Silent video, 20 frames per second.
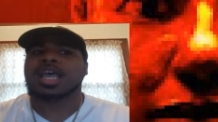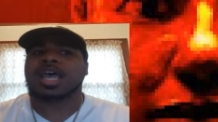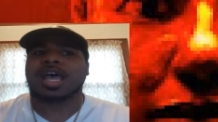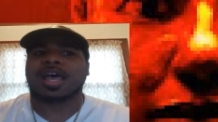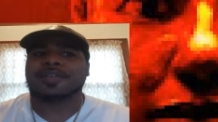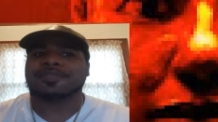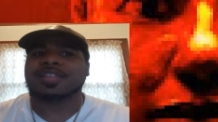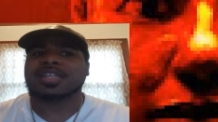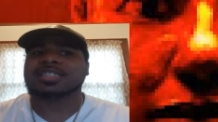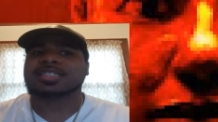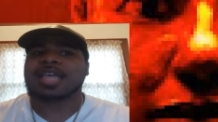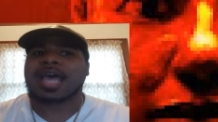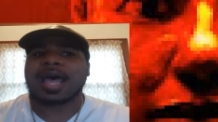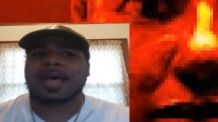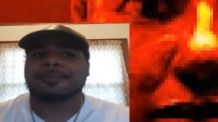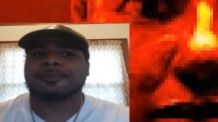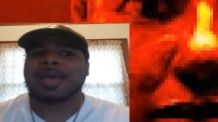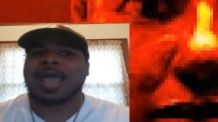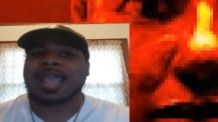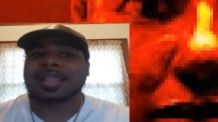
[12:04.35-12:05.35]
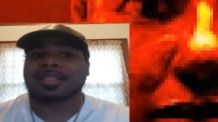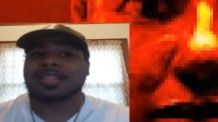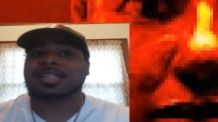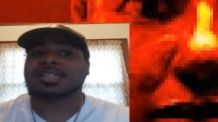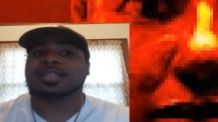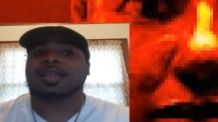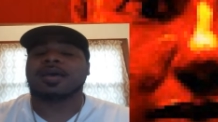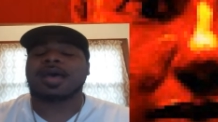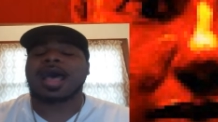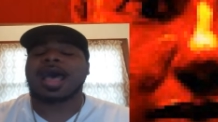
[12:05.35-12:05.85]
of this
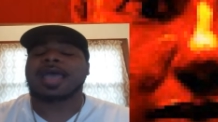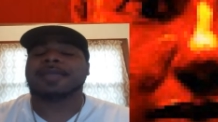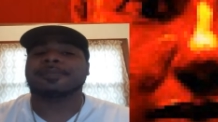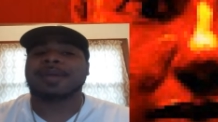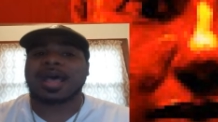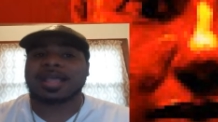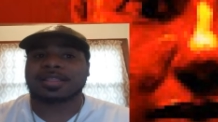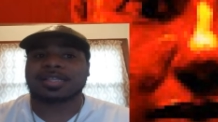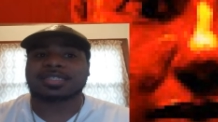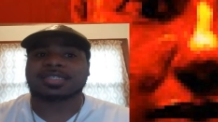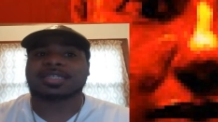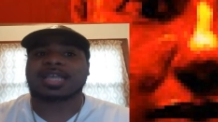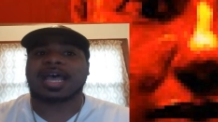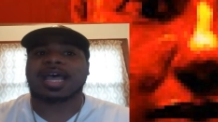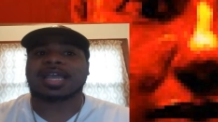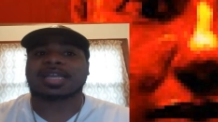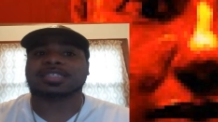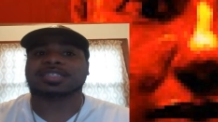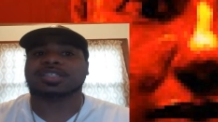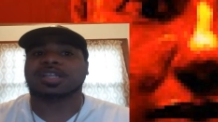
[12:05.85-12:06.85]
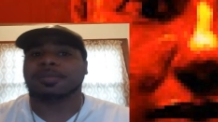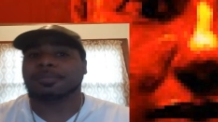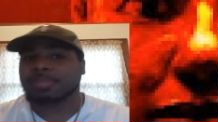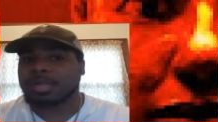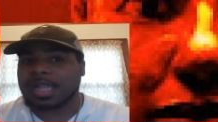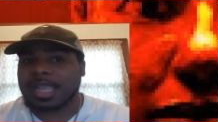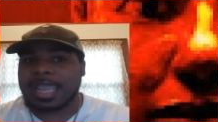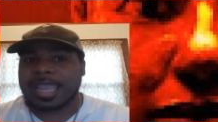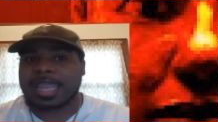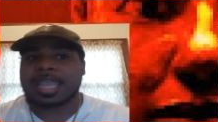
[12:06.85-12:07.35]
hypothesized to
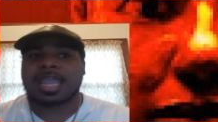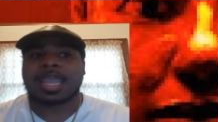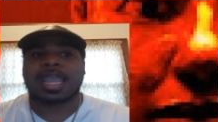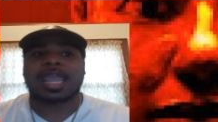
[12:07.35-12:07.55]
play